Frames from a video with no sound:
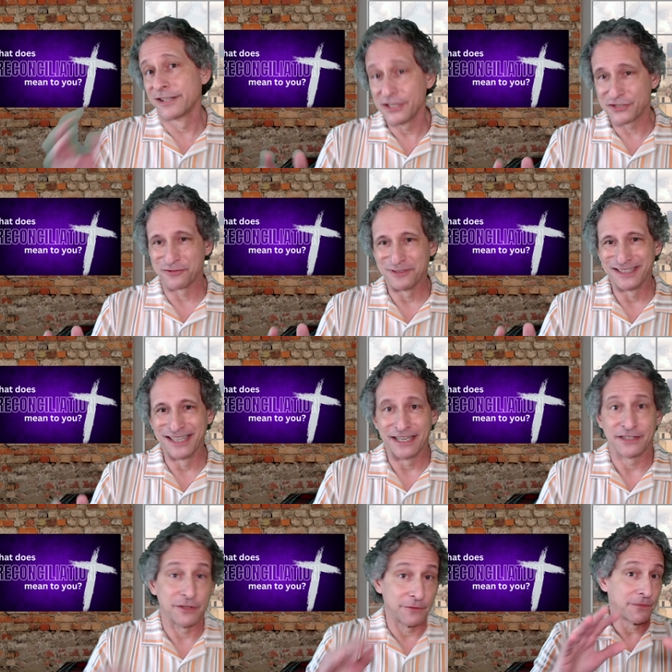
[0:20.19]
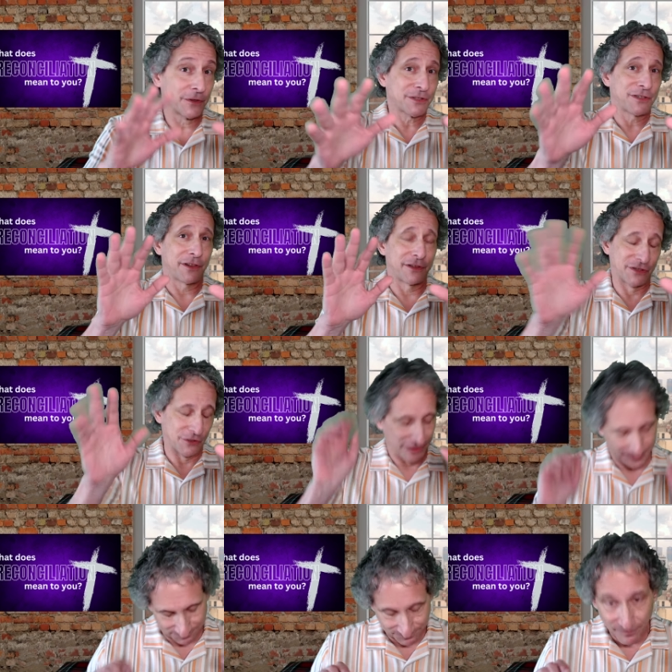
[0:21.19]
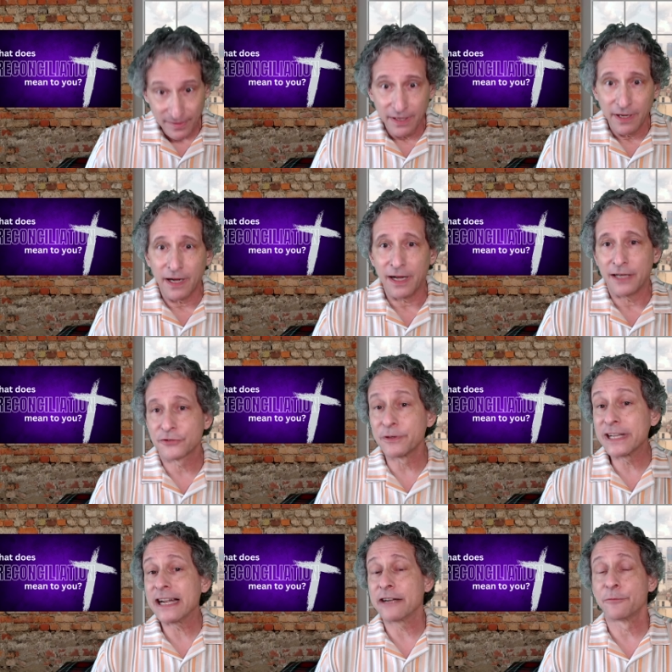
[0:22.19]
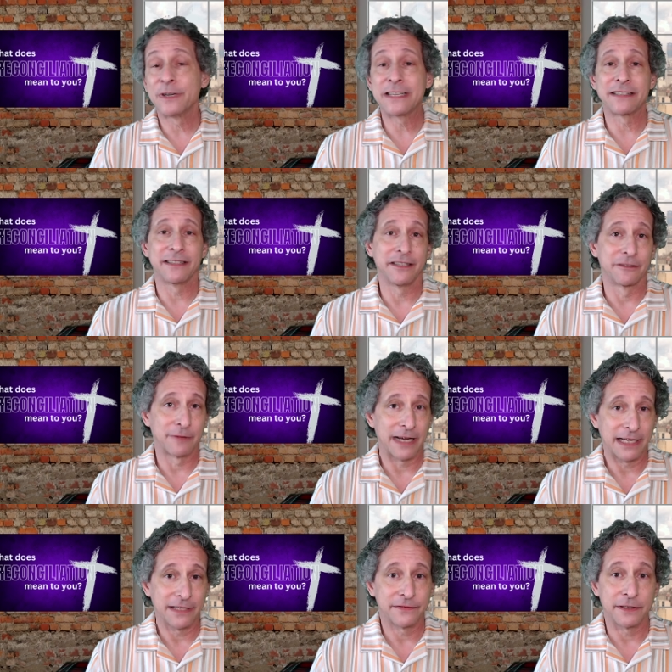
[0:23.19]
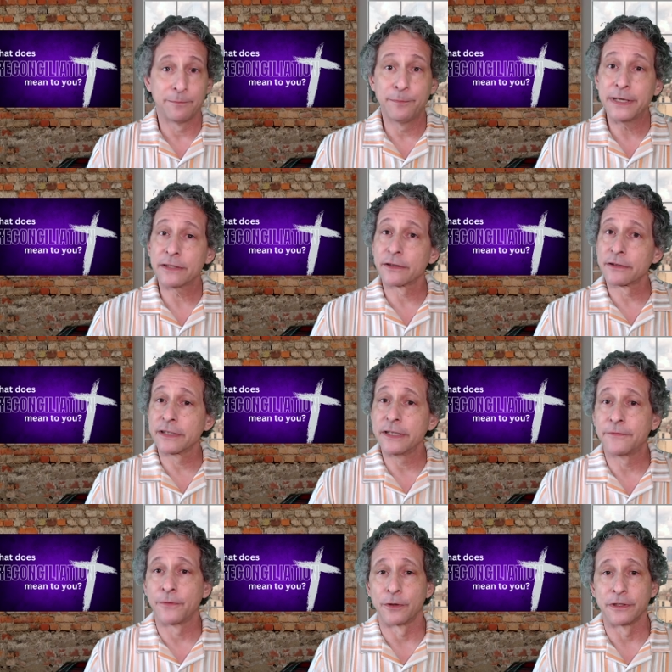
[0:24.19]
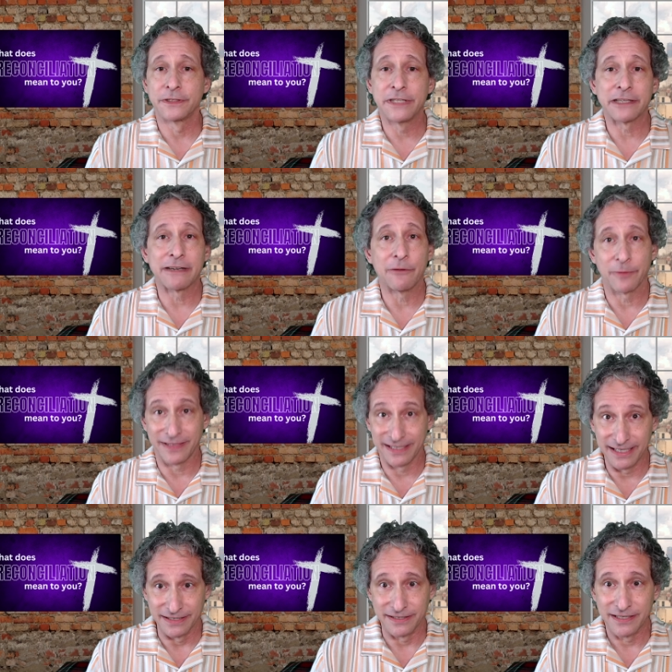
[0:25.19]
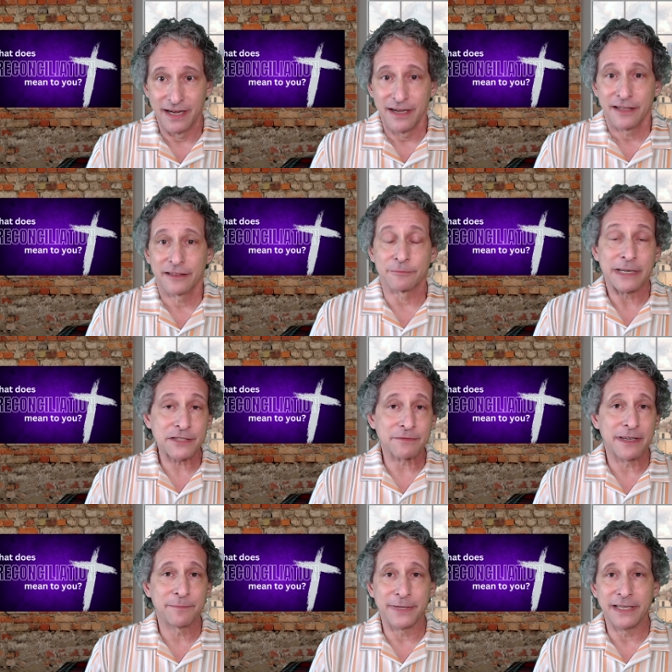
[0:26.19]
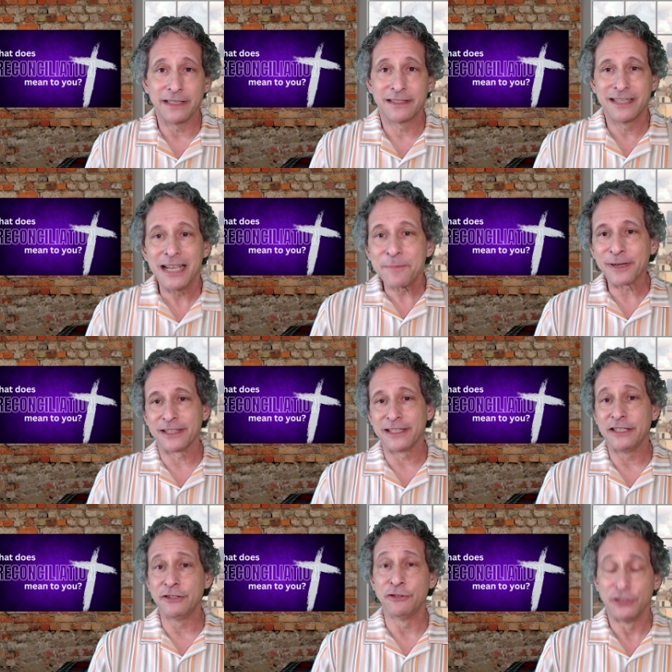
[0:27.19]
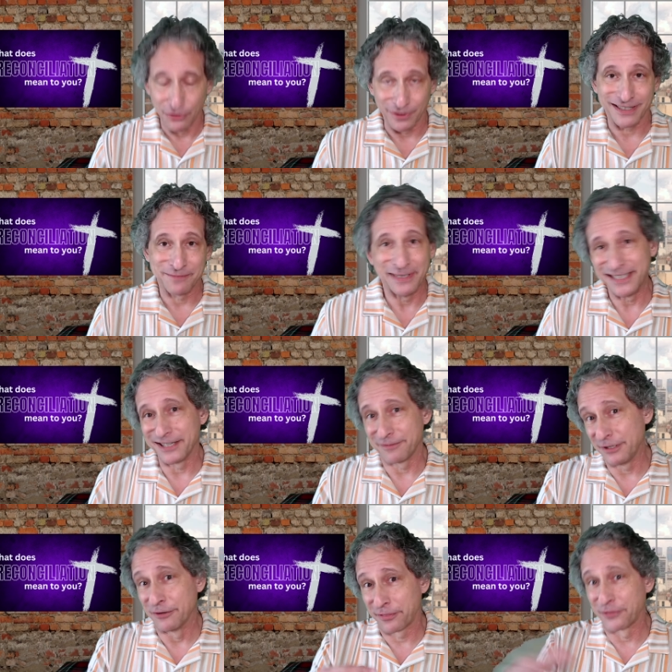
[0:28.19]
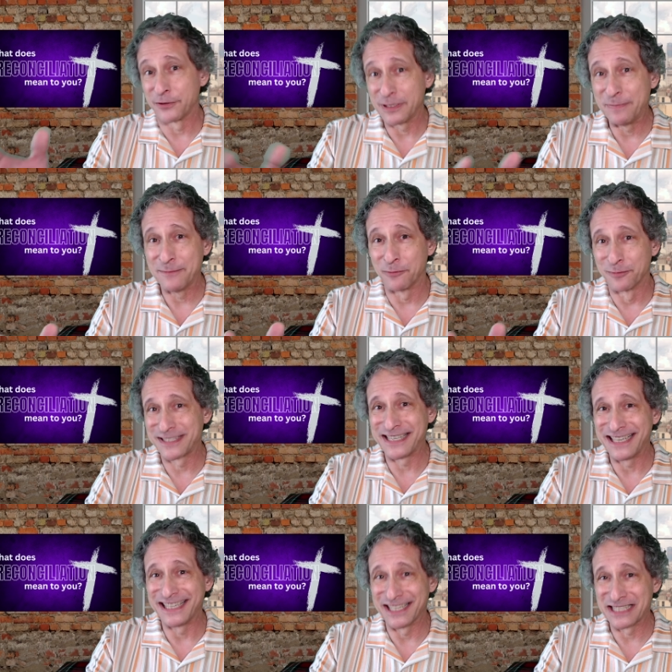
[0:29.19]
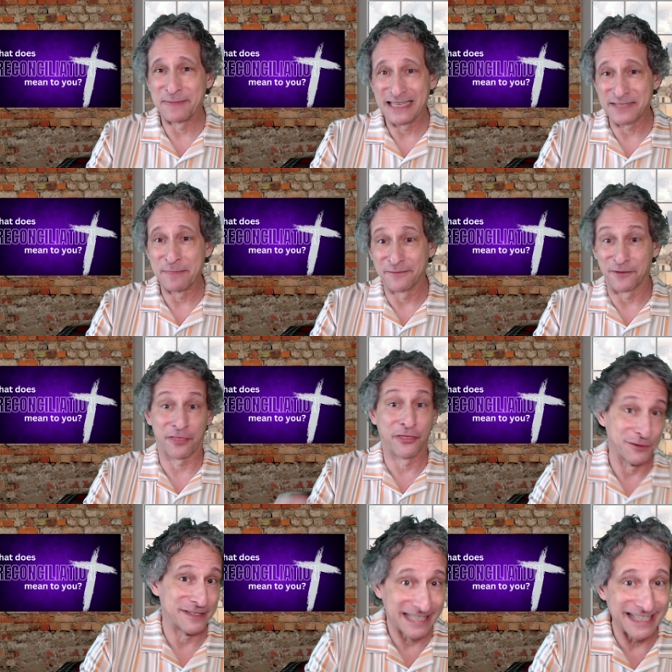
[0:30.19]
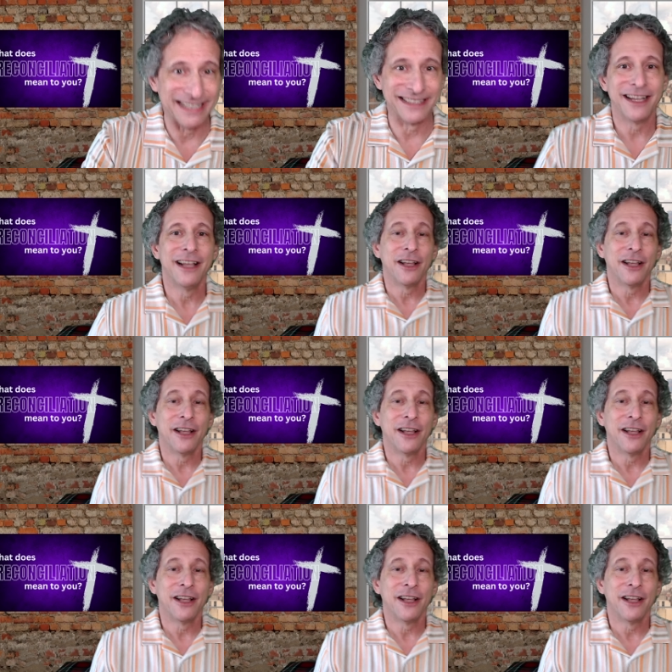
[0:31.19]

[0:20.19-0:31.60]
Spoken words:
history today. So first, the story. Trudy and I recently arrived a bit early for dinner out with the kids. The restaurant being typically New York, meaning, you know, 30 people were sitting in a space meant for 13,